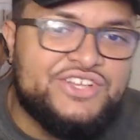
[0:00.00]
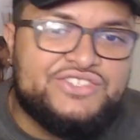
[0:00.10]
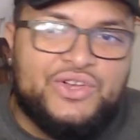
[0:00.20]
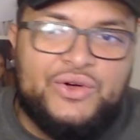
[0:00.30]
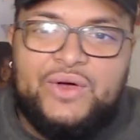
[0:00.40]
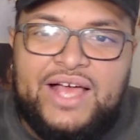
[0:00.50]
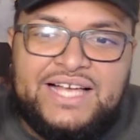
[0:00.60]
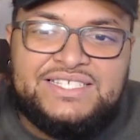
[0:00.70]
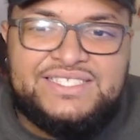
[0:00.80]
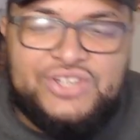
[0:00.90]
So
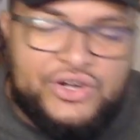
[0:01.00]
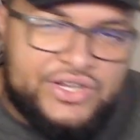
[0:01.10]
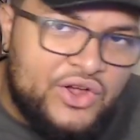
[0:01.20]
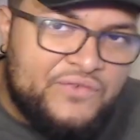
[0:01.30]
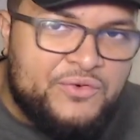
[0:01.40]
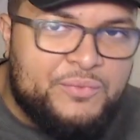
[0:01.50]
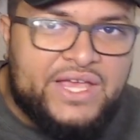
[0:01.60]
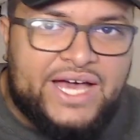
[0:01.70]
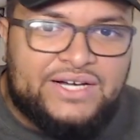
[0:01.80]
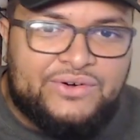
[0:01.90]
I started off a bit
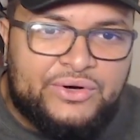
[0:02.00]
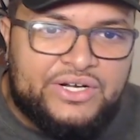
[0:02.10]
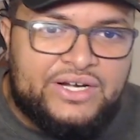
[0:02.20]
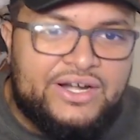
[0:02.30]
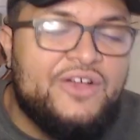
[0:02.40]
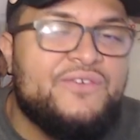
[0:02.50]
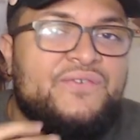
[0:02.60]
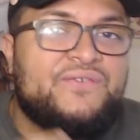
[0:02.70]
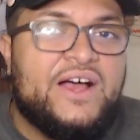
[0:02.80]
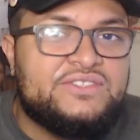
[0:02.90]
out of order,
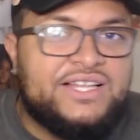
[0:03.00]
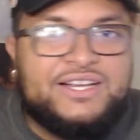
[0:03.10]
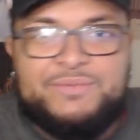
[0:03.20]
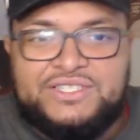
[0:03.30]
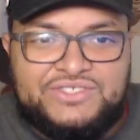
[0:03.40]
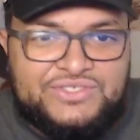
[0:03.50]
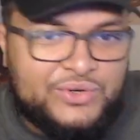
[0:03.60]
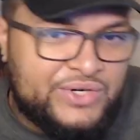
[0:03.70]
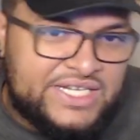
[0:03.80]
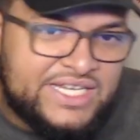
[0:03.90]
found out about the
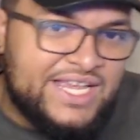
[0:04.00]
story,